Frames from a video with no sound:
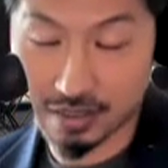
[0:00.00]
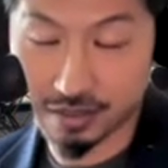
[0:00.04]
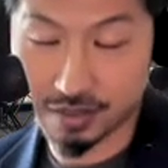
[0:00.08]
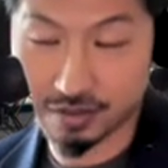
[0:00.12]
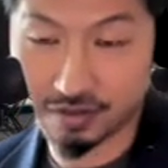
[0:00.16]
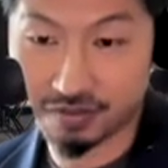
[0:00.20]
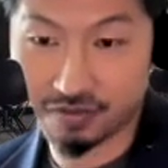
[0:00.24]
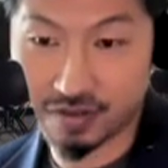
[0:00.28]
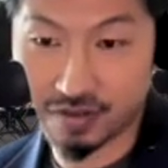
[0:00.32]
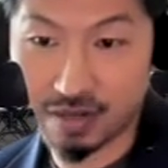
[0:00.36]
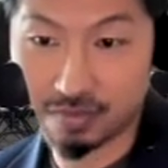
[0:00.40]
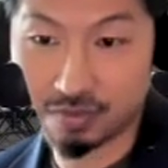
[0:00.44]

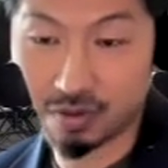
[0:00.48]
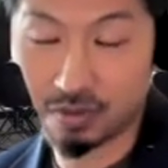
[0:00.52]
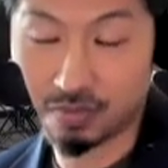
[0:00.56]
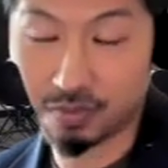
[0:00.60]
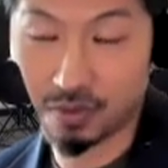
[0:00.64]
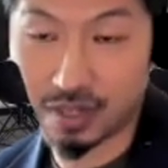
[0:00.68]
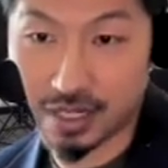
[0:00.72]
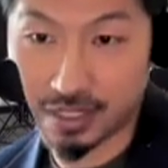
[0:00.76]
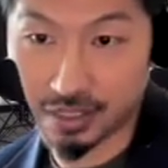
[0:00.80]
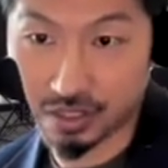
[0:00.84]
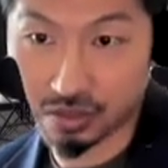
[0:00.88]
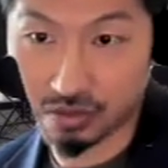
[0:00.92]
The
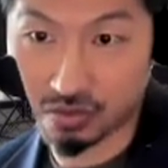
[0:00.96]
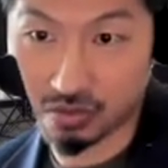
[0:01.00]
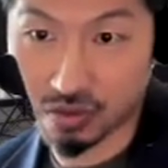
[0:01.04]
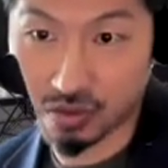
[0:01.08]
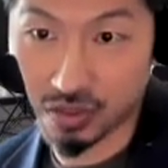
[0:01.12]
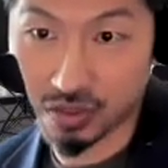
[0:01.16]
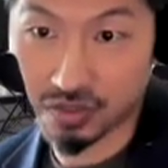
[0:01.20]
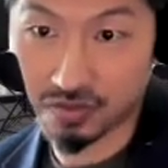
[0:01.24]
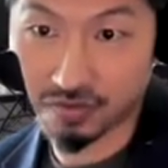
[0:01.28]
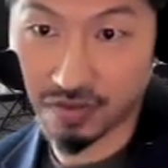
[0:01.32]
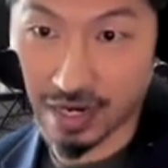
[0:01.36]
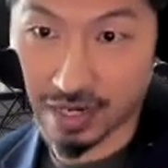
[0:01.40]
fibroblast
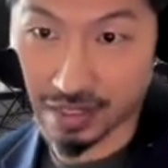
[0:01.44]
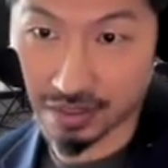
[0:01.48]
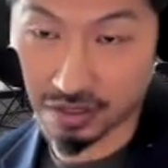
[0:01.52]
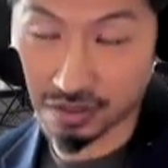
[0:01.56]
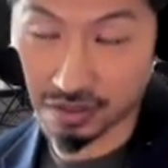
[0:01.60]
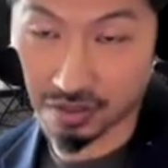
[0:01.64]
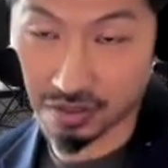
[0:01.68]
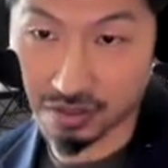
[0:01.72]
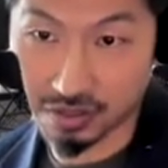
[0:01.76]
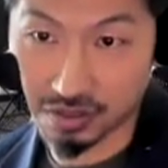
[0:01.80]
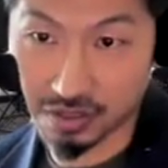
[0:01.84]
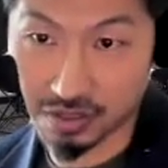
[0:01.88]
growth
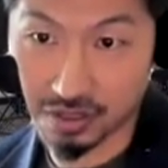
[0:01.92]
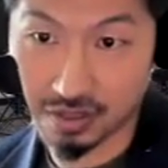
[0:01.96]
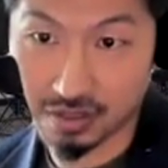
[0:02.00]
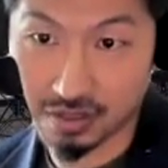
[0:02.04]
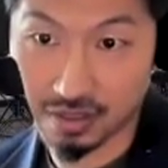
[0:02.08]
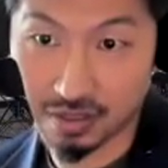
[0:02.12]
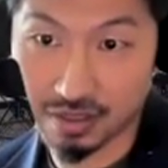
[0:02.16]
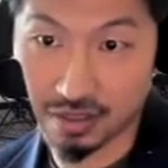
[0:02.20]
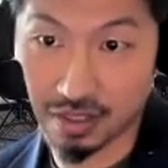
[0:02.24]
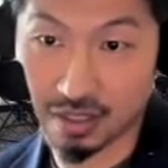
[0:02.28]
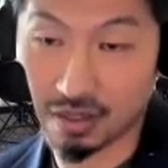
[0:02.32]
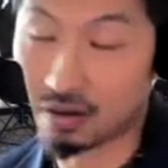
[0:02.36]
factors,
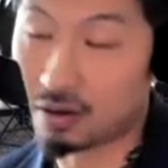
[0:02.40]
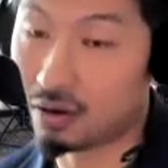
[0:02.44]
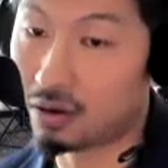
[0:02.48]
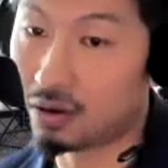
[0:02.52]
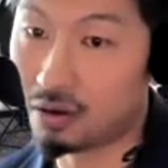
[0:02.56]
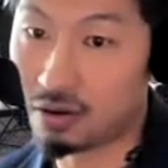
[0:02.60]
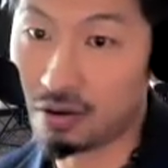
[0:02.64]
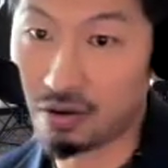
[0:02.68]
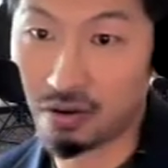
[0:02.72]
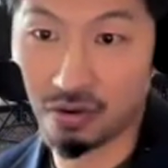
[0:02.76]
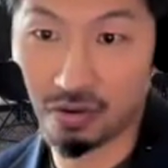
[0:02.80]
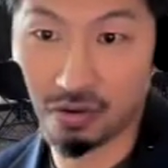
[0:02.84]
they're
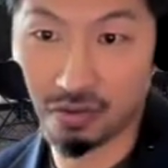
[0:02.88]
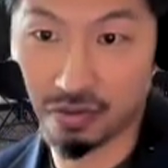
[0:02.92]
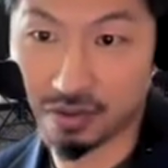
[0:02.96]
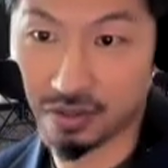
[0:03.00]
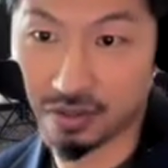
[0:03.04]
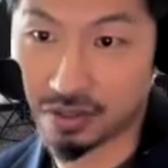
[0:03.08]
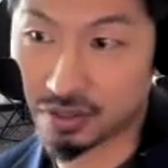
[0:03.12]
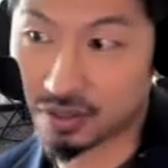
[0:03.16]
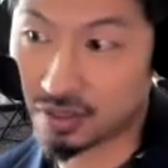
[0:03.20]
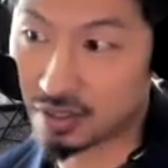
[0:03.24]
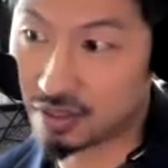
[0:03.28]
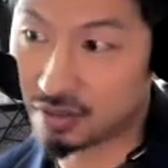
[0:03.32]
all
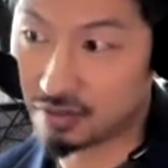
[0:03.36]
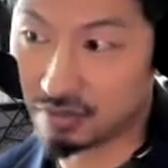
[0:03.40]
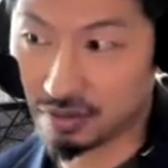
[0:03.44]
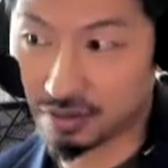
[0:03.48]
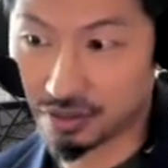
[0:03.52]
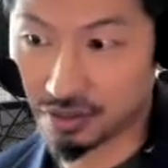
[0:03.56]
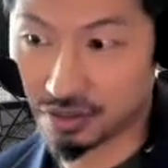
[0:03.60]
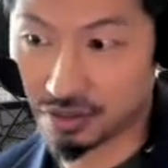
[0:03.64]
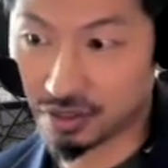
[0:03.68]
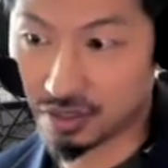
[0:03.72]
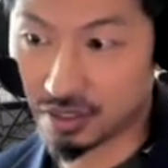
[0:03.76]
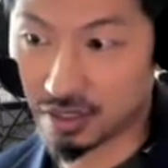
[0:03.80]
there's
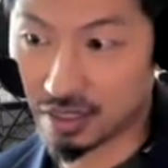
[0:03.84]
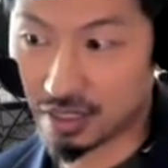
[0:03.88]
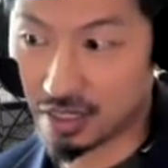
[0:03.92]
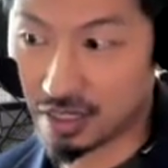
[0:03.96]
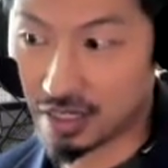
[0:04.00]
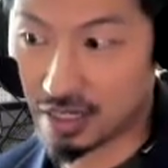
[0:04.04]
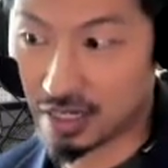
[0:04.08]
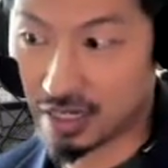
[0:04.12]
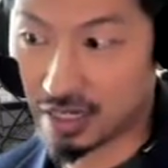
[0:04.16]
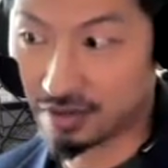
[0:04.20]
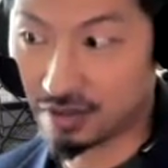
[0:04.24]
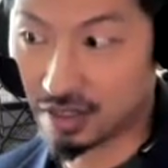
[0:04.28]

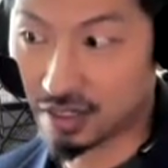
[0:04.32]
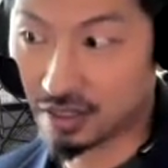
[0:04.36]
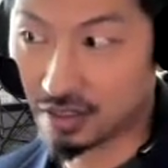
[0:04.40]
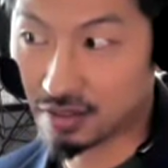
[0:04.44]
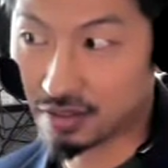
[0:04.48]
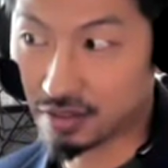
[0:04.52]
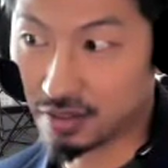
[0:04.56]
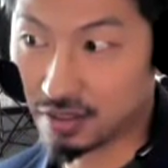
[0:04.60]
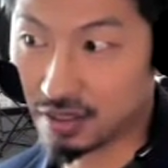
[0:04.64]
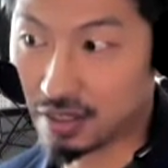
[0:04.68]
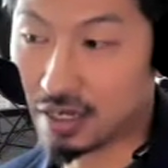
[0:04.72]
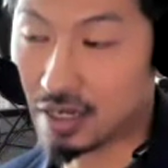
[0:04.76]
I
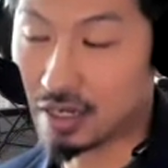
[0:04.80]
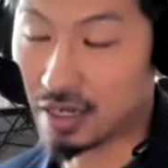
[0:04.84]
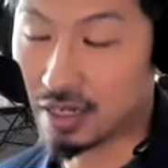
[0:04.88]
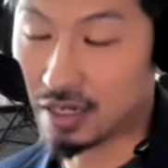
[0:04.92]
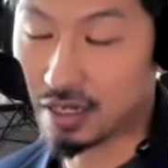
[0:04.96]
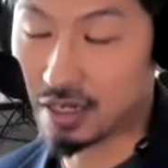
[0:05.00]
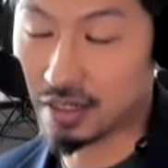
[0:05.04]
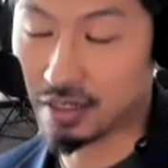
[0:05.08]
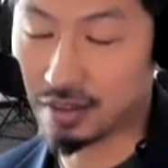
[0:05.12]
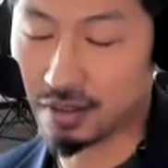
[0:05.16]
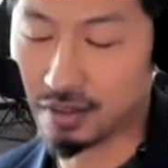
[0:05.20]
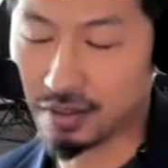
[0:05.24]
think
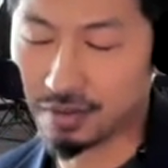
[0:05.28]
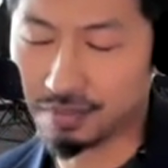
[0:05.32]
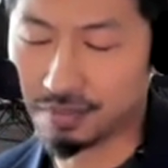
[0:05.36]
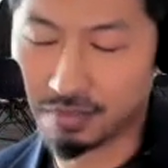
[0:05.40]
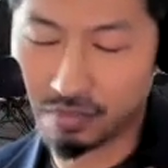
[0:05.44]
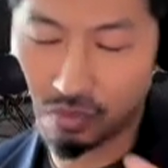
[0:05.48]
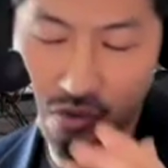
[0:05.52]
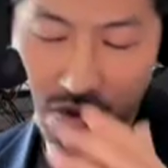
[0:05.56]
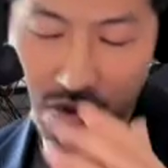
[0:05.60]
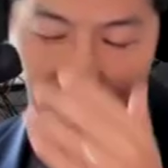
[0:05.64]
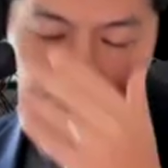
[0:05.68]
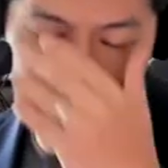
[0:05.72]

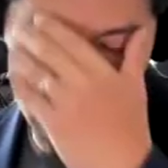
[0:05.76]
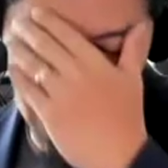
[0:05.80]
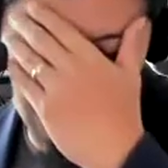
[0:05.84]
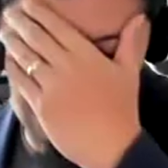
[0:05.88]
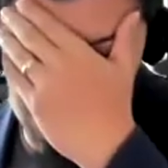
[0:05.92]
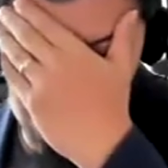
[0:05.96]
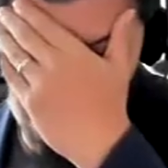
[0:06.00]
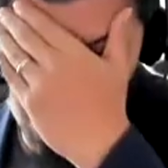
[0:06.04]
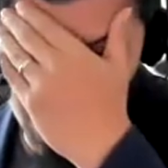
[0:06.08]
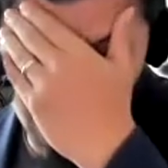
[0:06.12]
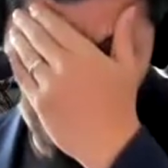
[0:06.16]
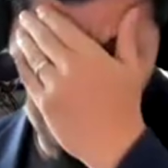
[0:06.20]
more
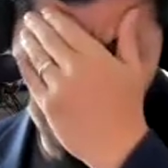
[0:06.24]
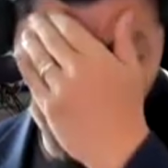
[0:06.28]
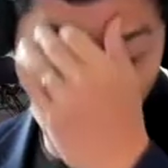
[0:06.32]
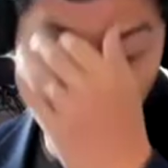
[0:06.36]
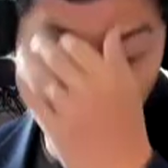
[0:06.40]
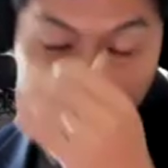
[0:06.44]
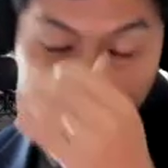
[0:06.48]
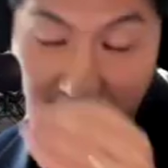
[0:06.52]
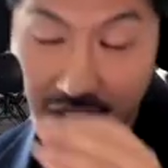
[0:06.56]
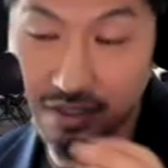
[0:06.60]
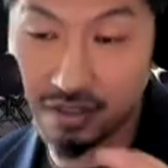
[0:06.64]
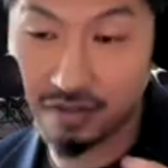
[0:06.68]
than
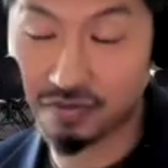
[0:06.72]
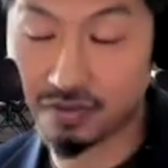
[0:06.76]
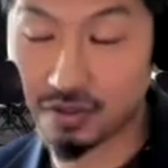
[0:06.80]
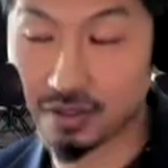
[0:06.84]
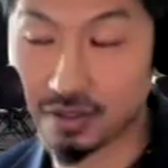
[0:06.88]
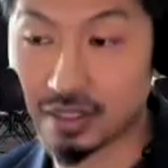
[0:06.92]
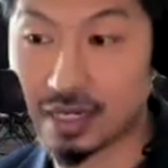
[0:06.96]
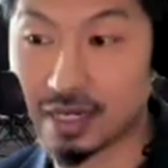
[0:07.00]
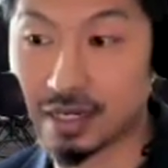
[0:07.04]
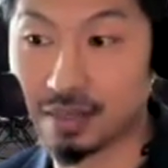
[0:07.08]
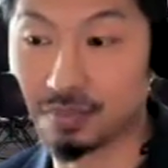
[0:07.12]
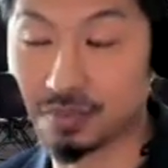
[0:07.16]
50
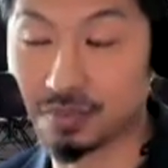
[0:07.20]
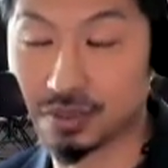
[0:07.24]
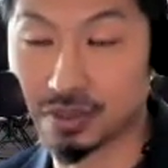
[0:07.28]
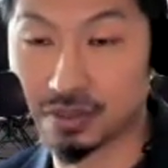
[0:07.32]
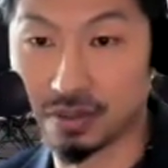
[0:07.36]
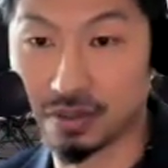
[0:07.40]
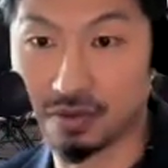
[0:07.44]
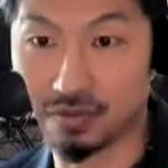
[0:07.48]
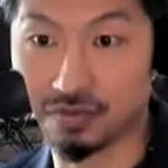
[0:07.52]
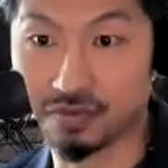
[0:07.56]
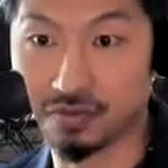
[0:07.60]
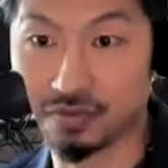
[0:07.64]
different
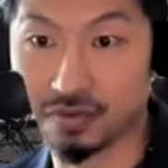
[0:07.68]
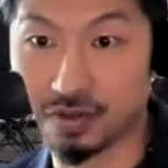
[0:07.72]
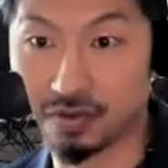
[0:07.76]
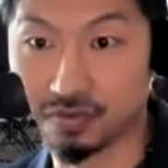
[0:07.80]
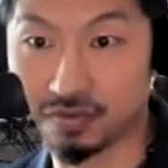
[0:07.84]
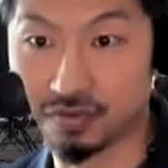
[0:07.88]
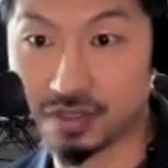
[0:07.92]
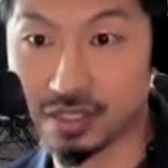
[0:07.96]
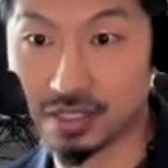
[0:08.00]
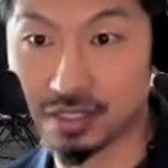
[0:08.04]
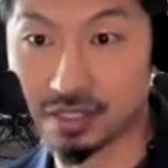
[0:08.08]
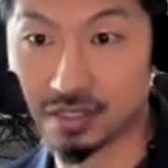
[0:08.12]
types of
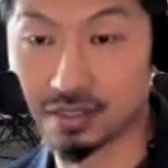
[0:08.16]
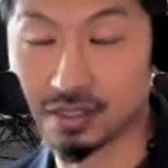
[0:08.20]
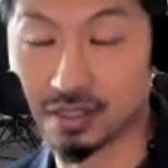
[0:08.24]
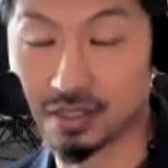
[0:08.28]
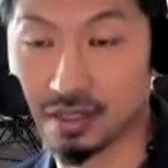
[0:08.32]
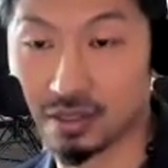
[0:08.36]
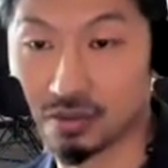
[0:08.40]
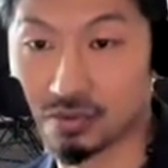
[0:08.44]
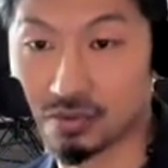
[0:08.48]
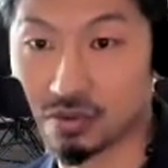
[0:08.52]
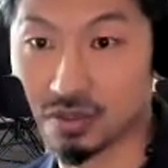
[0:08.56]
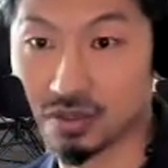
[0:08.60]
these
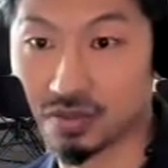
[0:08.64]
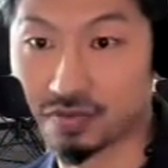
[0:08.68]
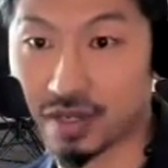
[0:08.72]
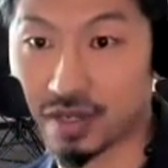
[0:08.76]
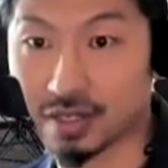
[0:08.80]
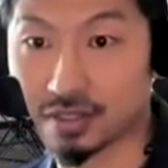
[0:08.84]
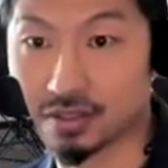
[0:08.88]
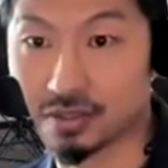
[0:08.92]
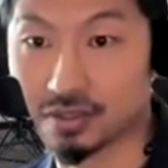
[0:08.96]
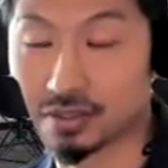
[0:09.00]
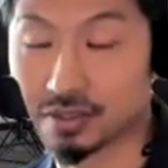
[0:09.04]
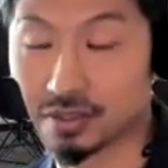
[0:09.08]
growth
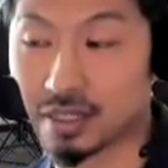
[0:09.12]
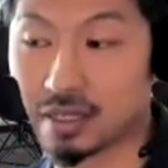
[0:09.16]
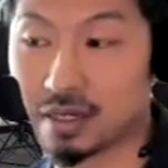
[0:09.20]
factors.